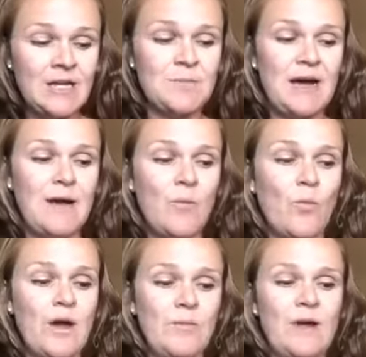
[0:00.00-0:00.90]
But
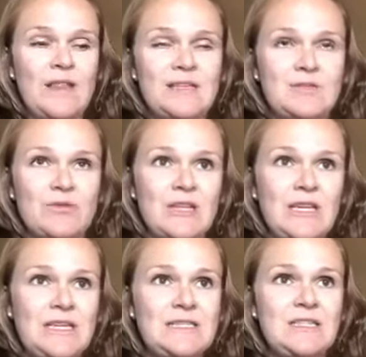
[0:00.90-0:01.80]
one way that's really
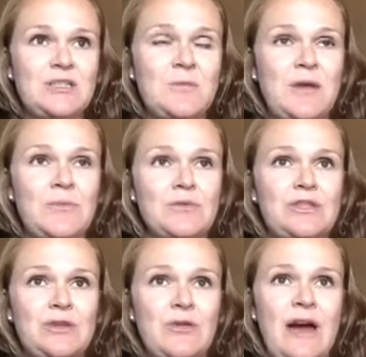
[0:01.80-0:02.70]
easy to be able
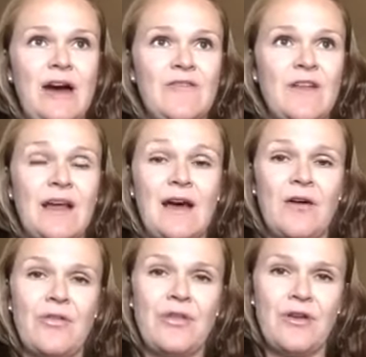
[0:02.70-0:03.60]
to have like a
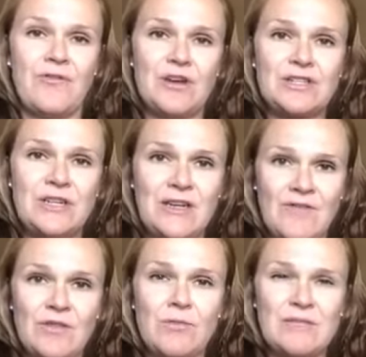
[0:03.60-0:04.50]
healthier version,
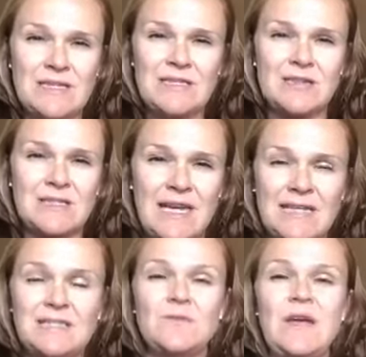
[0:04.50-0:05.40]
even though it still
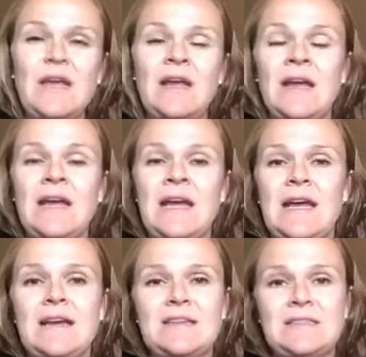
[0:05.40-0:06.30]
tastes sweet,
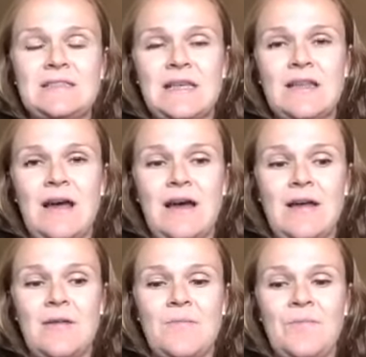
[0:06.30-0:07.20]
is
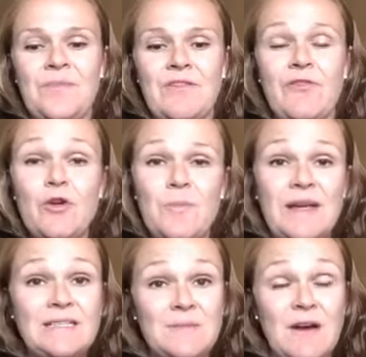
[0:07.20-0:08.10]

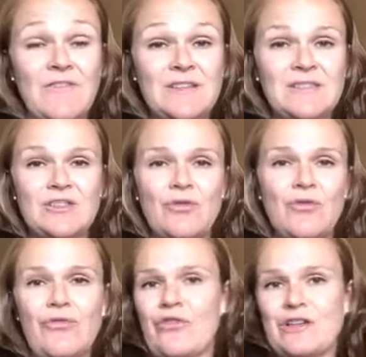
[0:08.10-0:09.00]
fruit-based muffins. So
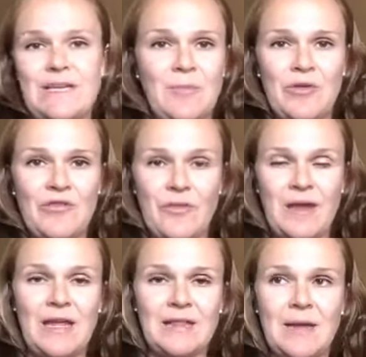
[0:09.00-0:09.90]
for example, if you're
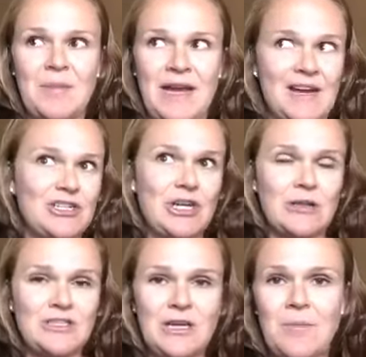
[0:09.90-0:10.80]
making like banana
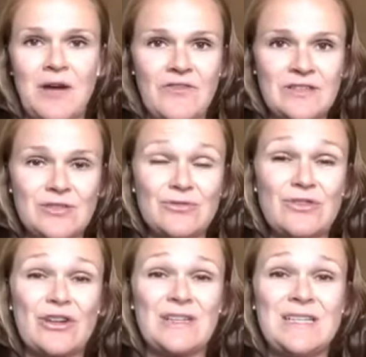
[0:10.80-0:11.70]
chocolate chip muffins, those are
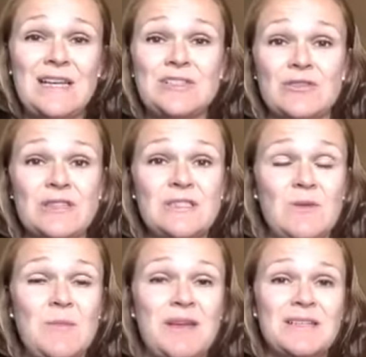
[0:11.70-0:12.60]
gonna taste really
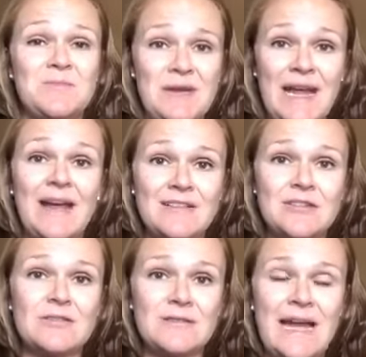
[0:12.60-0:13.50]
sweet because bananas
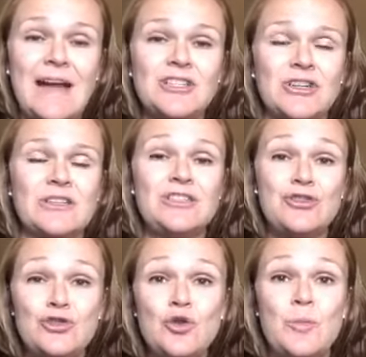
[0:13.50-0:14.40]
are naturally
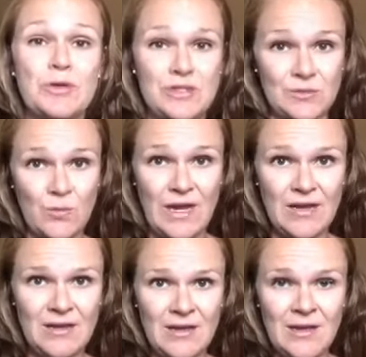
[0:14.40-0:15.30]
super sweet.